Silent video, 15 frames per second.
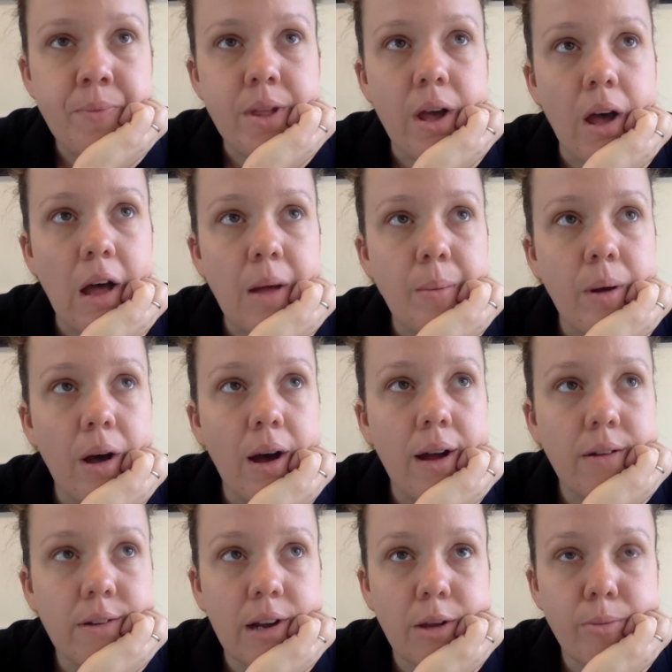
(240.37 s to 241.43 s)
I
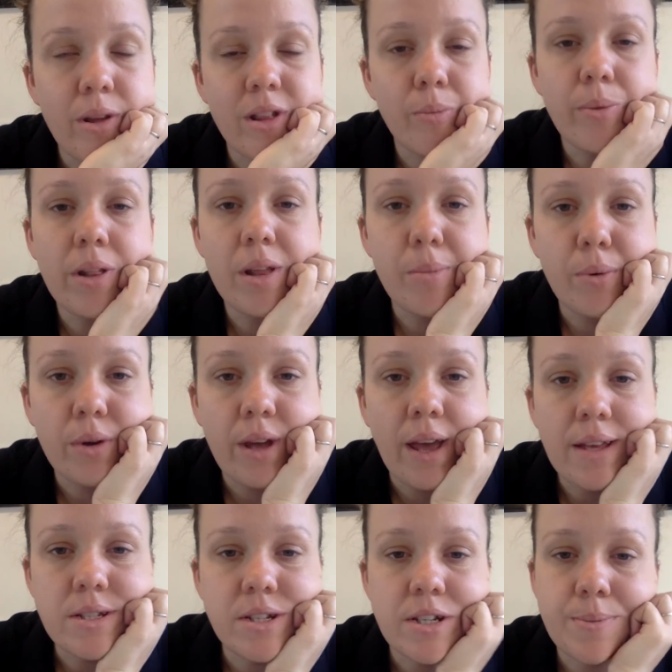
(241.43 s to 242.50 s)
recommend the Billy
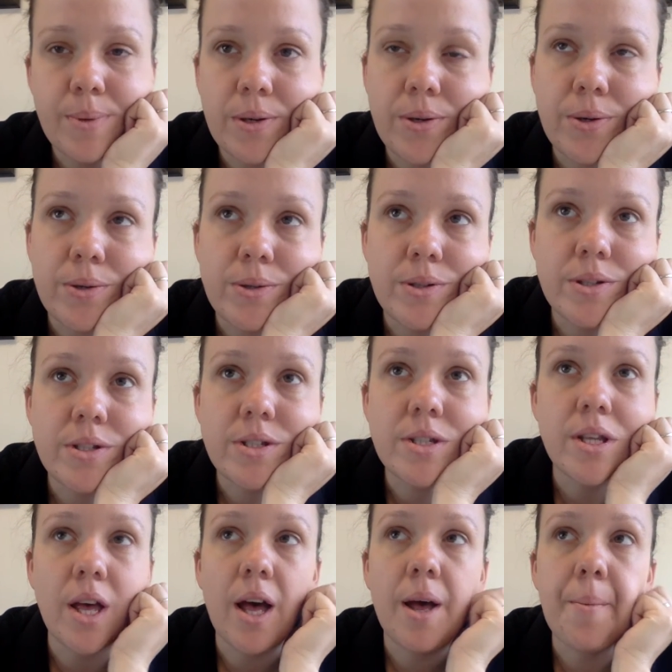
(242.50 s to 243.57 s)
bookcase just because
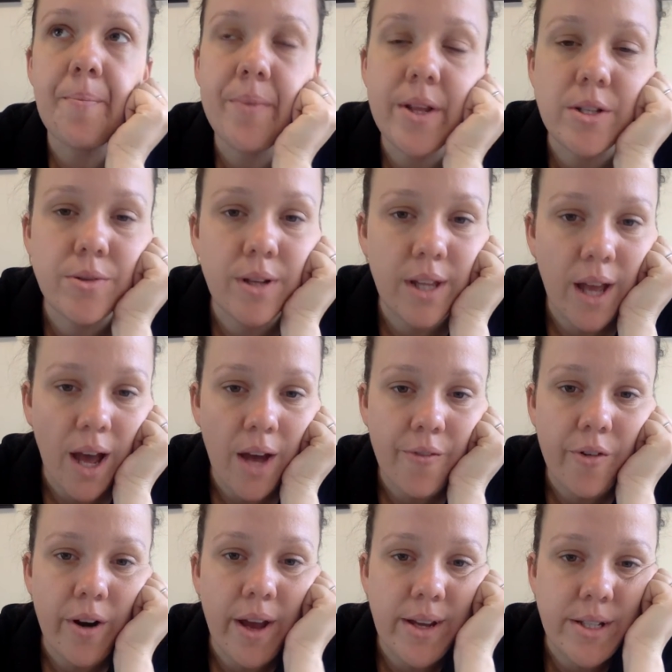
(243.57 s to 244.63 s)
it's really hard
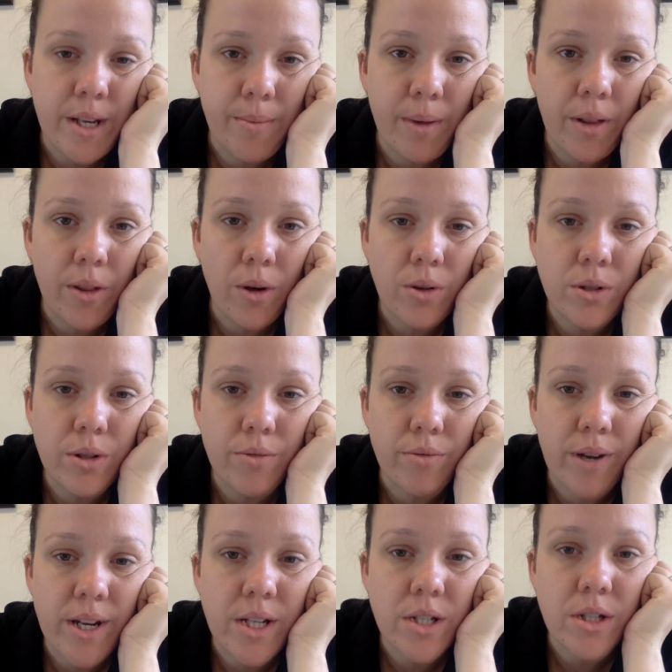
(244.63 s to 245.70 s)
for an 18-month-old to
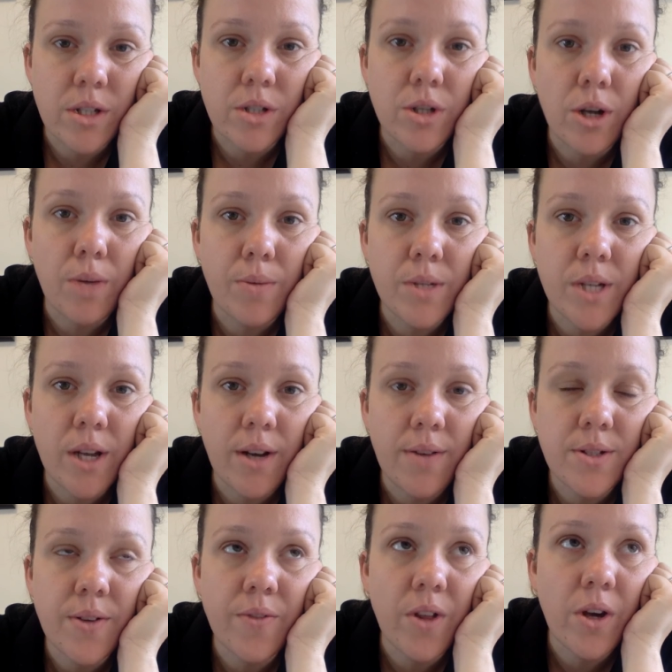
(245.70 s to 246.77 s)
reach the top
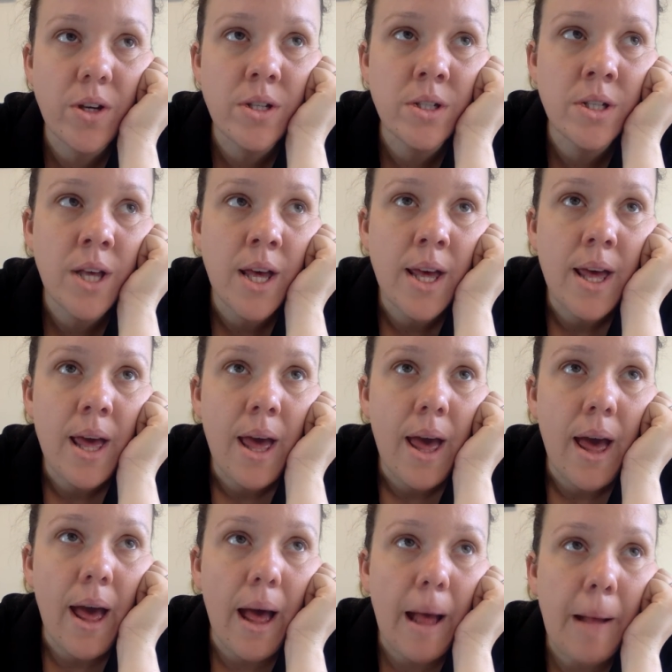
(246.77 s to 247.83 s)
shelves of those.
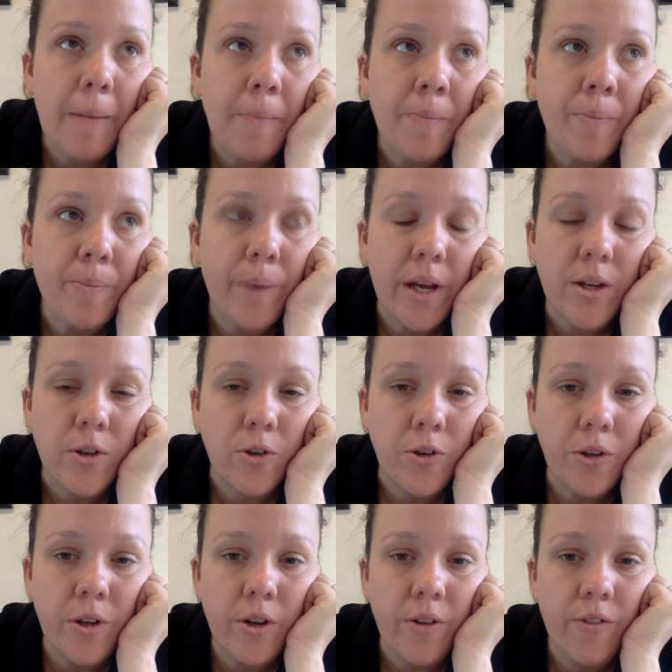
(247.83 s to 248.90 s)
But
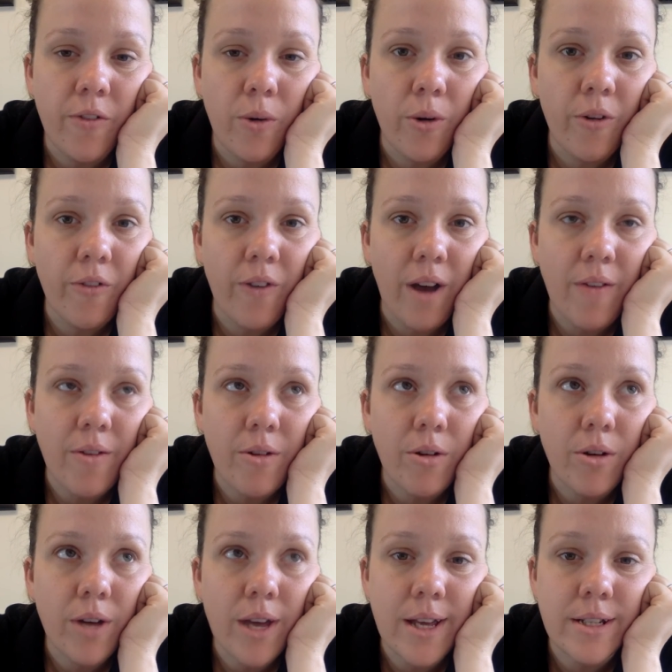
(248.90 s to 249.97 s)
your 4 or
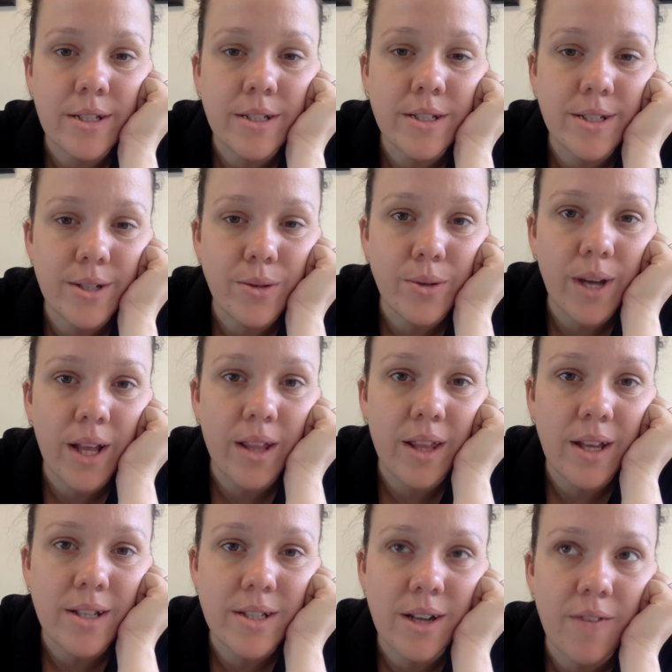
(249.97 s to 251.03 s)
5-year-old can still get
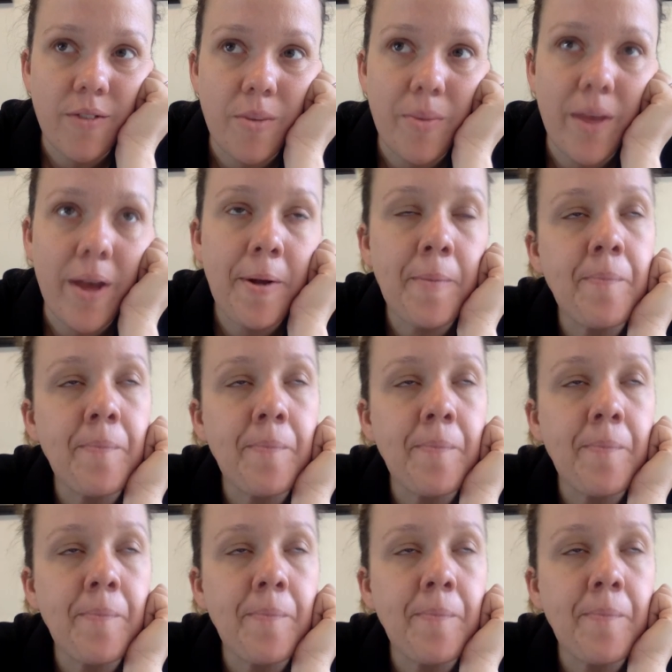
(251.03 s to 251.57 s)
their stuff from there.